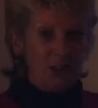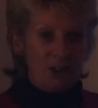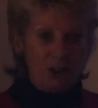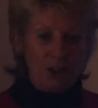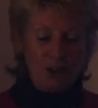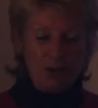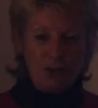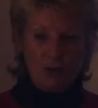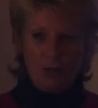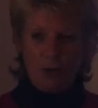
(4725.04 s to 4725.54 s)
to
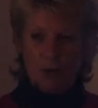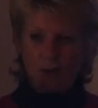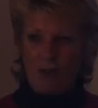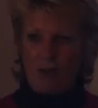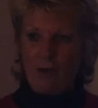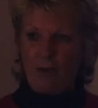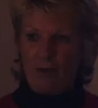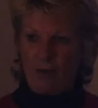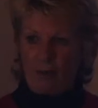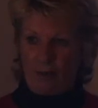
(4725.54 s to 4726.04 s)
use one of
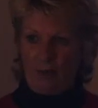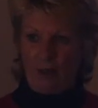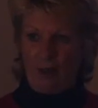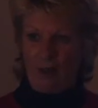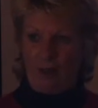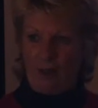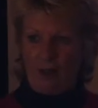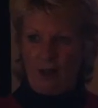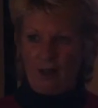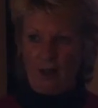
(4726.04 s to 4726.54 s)

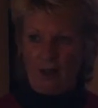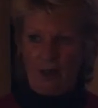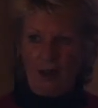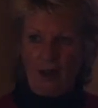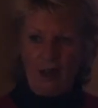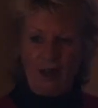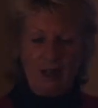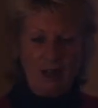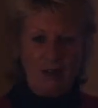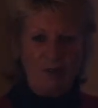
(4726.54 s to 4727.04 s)
the
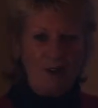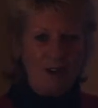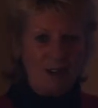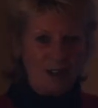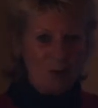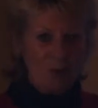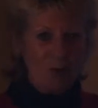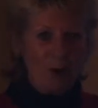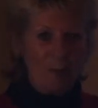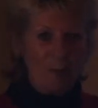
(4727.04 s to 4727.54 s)
highly
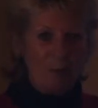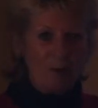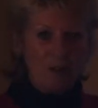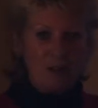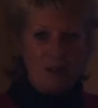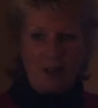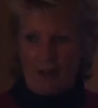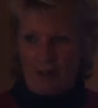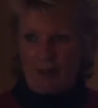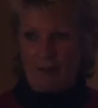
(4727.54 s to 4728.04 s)
advanced weapons
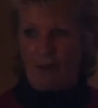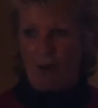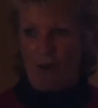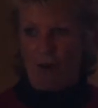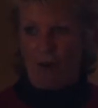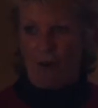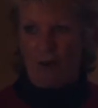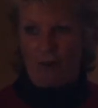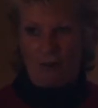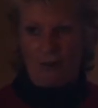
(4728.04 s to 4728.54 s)
that they've
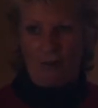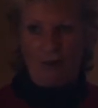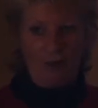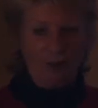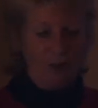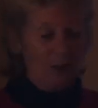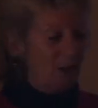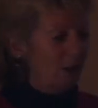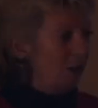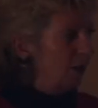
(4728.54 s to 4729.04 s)
got,
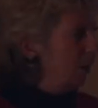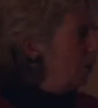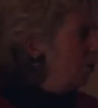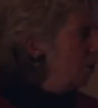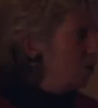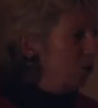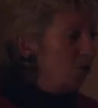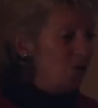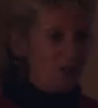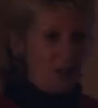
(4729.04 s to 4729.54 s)

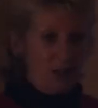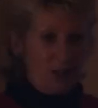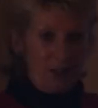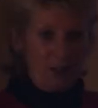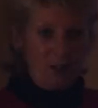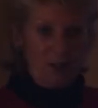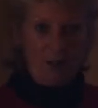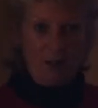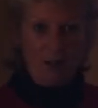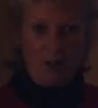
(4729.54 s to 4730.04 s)

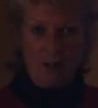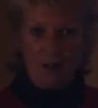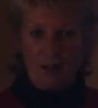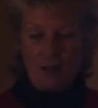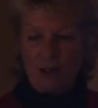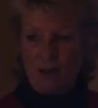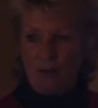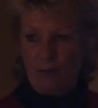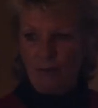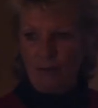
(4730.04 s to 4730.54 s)
using
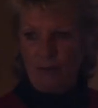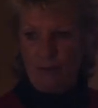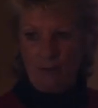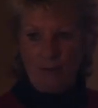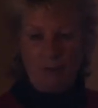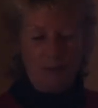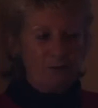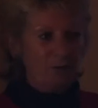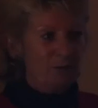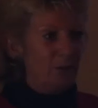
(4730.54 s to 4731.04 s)
some form
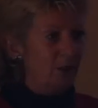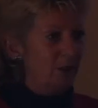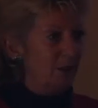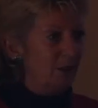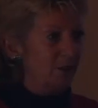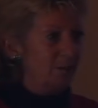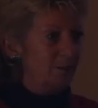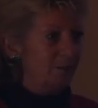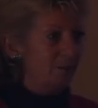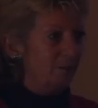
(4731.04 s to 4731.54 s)
of
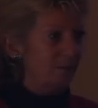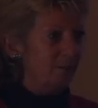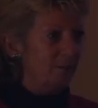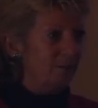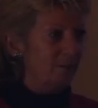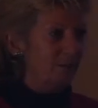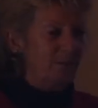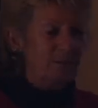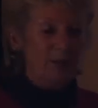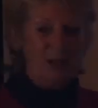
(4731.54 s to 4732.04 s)

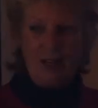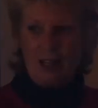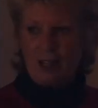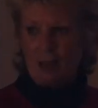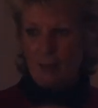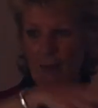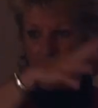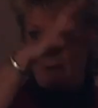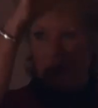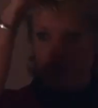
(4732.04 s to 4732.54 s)

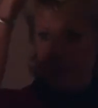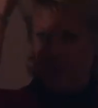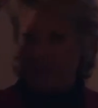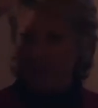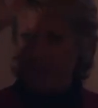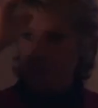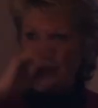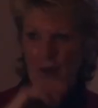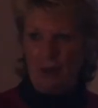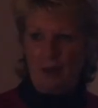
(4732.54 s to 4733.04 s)
plasma
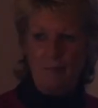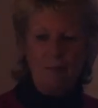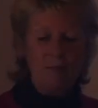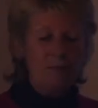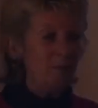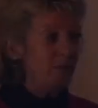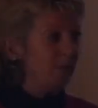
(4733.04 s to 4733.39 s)
beam.